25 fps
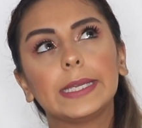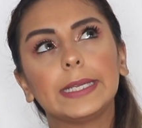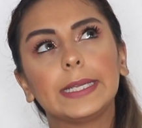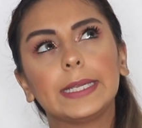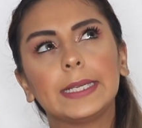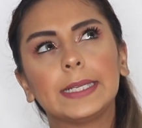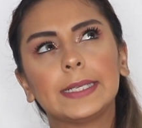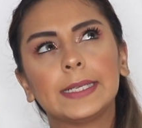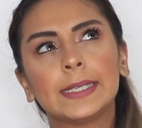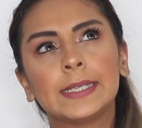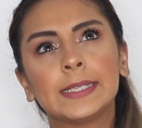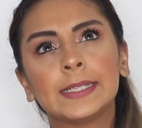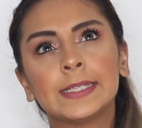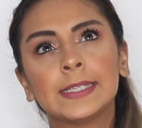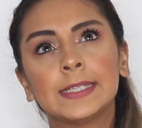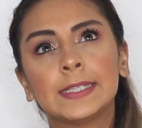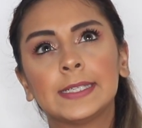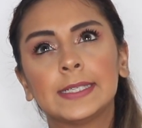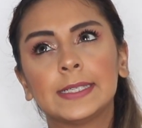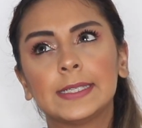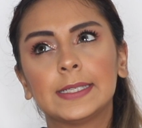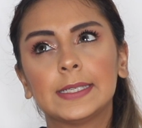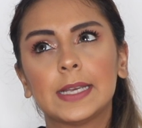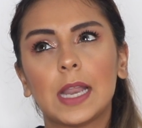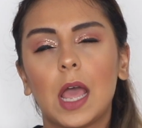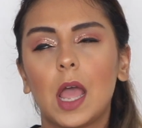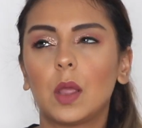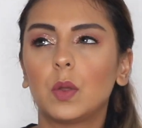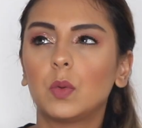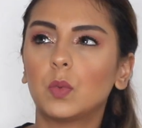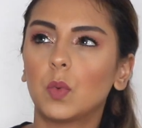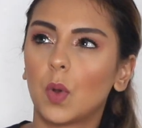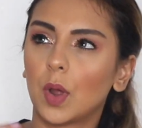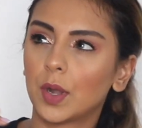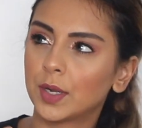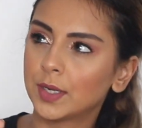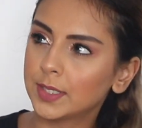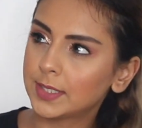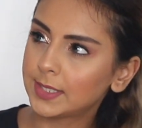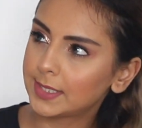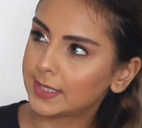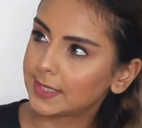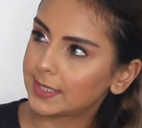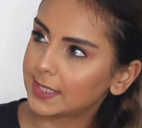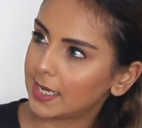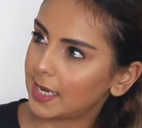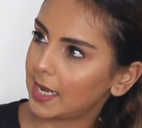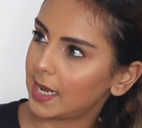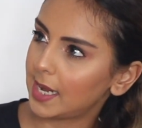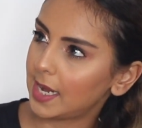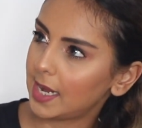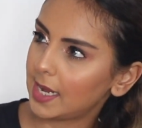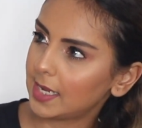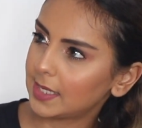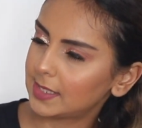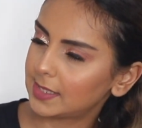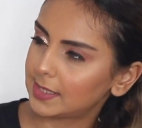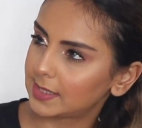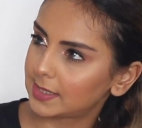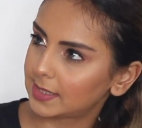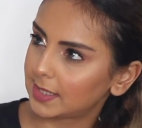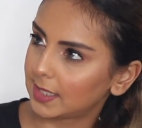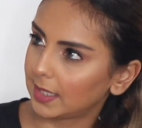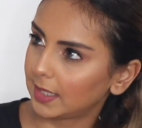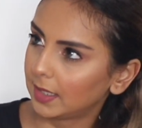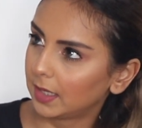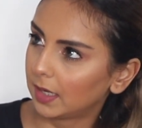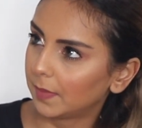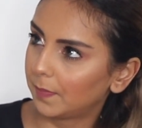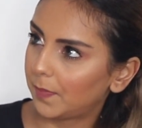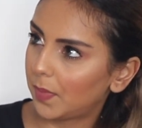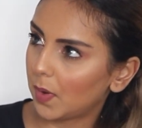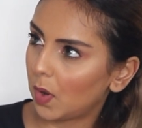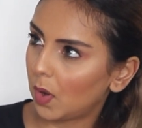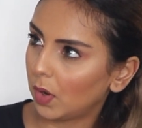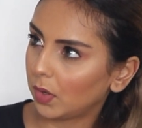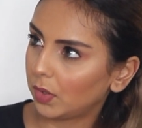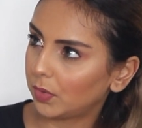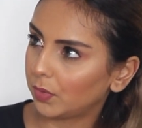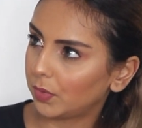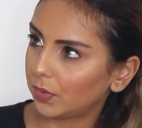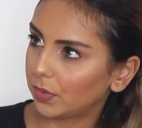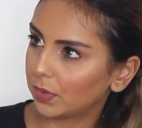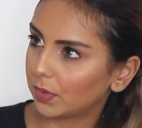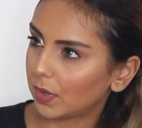in, I wanna say, Singapore.